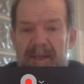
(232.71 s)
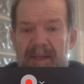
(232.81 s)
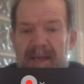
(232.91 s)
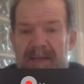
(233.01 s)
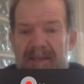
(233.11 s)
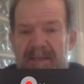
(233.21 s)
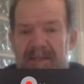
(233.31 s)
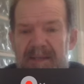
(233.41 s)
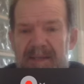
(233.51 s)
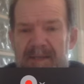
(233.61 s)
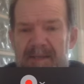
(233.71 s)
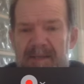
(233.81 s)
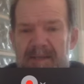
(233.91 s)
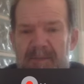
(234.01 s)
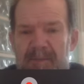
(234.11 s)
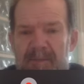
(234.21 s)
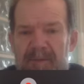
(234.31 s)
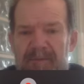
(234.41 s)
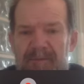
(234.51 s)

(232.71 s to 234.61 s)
Yes, see, this one went for